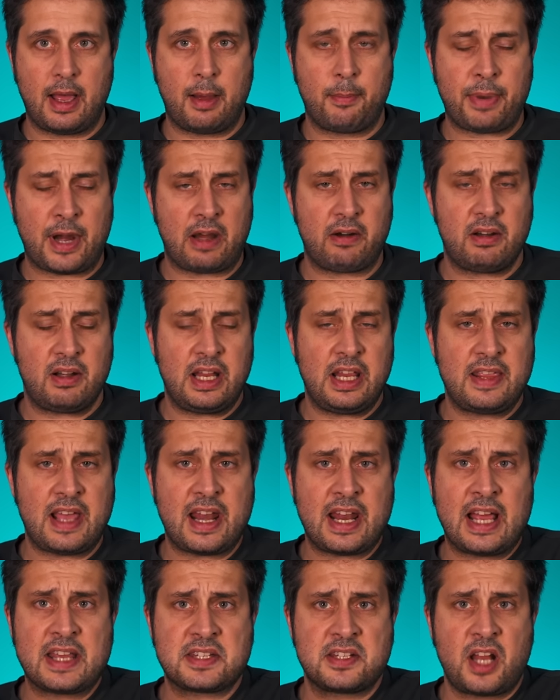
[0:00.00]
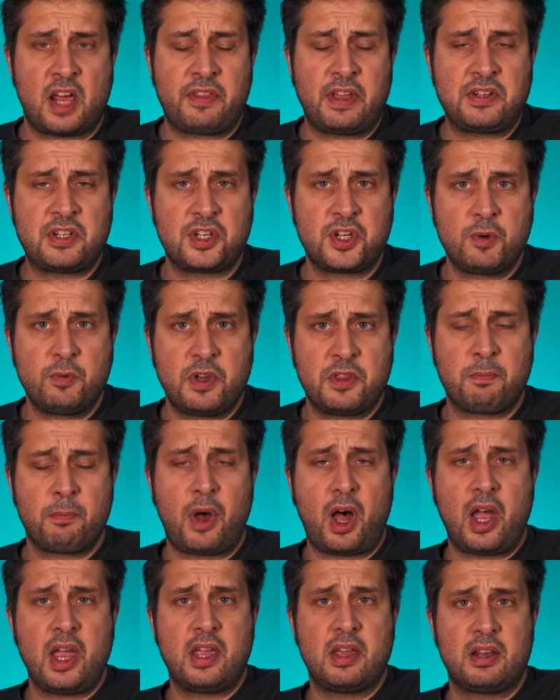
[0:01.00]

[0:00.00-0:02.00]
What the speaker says: apparently that has nothing to do with my